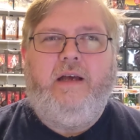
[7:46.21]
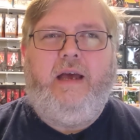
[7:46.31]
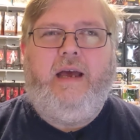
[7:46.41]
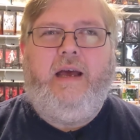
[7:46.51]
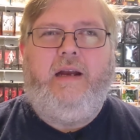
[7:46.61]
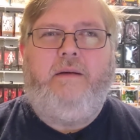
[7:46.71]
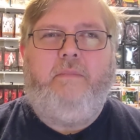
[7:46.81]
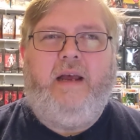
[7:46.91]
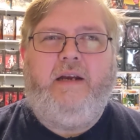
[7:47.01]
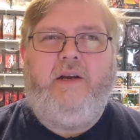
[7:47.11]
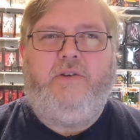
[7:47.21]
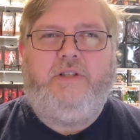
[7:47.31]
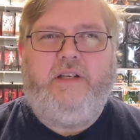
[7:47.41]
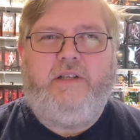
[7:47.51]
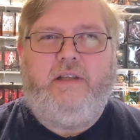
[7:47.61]
And Mando
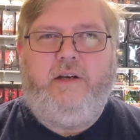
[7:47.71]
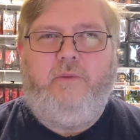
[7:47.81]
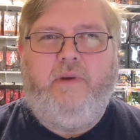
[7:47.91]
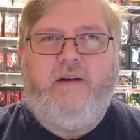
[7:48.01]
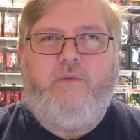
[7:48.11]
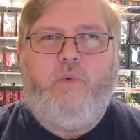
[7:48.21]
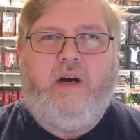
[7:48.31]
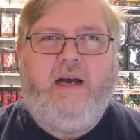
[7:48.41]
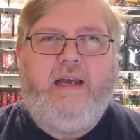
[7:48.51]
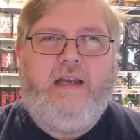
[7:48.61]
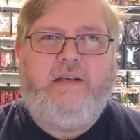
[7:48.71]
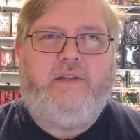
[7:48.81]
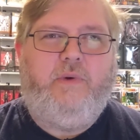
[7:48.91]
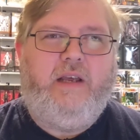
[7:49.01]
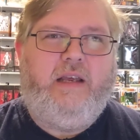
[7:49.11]
sees a little bit of why he's
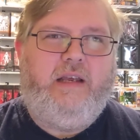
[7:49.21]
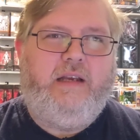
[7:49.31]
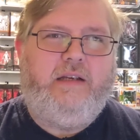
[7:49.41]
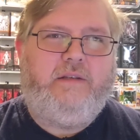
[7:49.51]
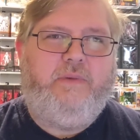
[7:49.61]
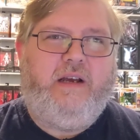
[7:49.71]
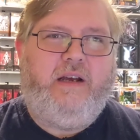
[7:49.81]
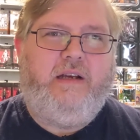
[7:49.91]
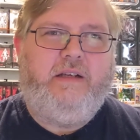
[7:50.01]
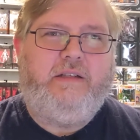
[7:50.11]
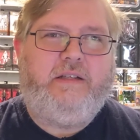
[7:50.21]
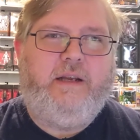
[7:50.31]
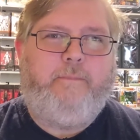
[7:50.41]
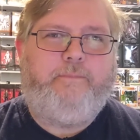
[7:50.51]
the way he is because